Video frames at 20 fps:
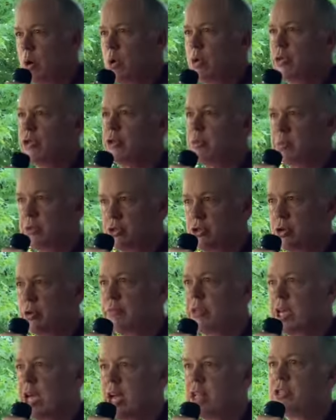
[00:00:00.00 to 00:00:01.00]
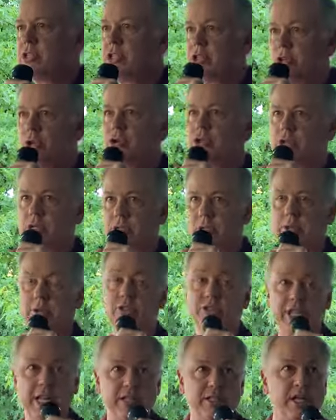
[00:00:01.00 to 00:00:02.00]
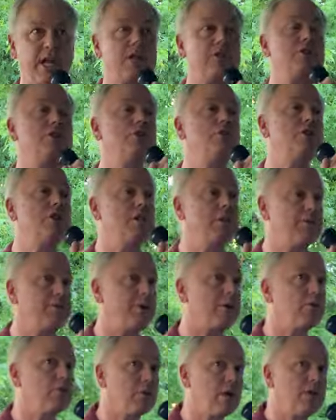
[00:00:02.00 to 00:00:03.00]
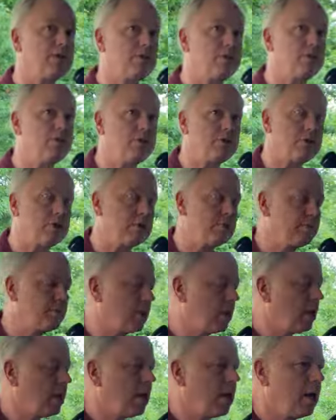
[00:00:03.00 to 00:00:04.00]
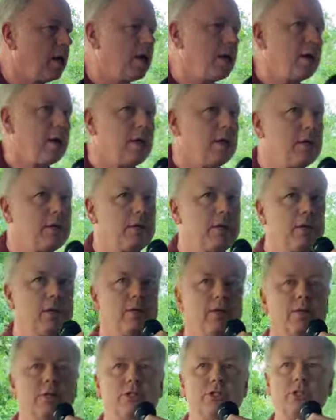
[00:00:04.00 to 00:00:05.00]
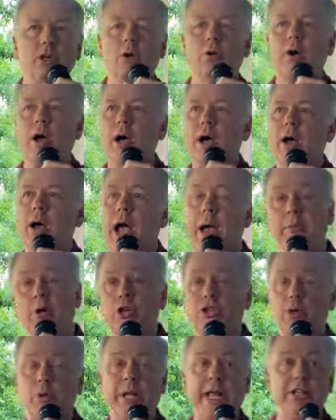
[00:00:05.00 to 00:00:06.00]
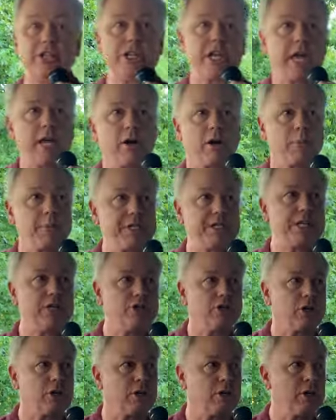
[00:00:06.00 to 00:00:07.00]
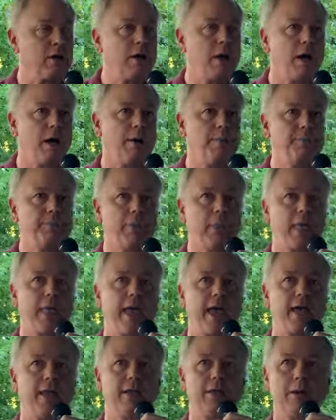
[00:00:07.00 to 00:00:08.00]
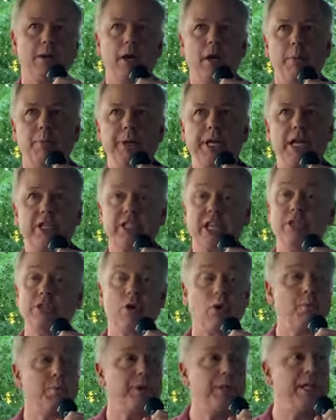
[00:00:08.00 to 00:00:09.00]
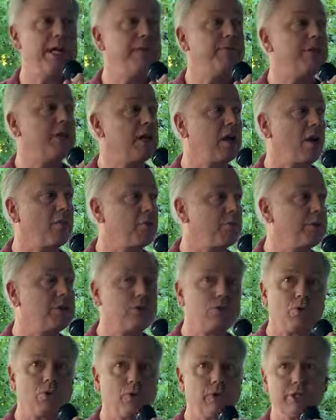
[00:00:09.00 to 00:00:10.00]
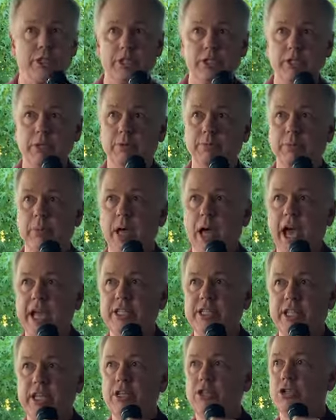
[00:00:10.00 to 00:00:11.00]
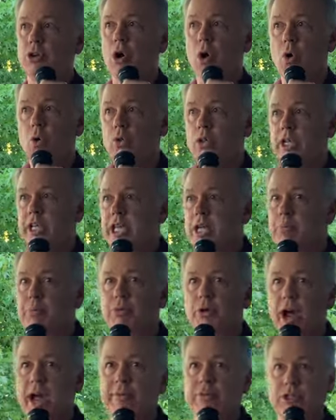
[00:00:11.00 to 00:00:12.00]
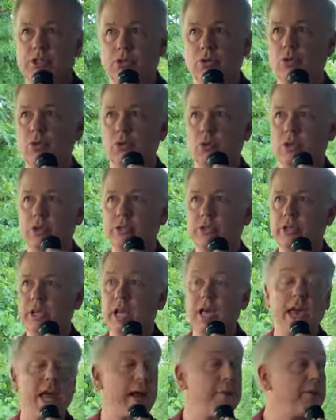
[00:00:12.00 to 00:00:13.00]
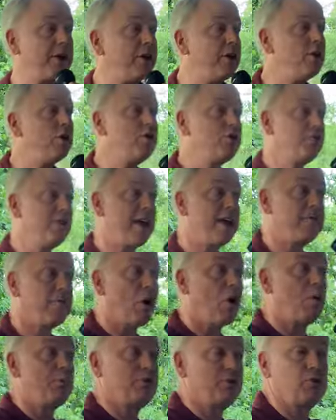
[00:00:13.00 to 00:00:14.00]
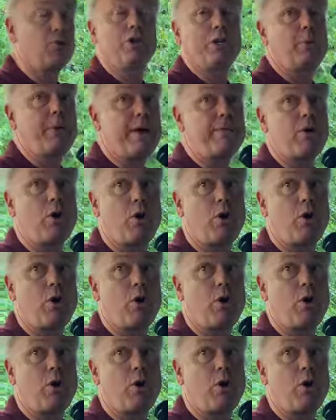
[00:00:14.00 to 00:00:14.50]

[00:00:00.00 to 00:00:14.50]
oath to preserve the Constitution, state Constitution and the federal Constitution. So uh, I'm also an educator, I'm a teacher, um, and uh, because I don't believe in the government school system, I teach only in private schools. And I'm a huge fan of homeschooling. We have a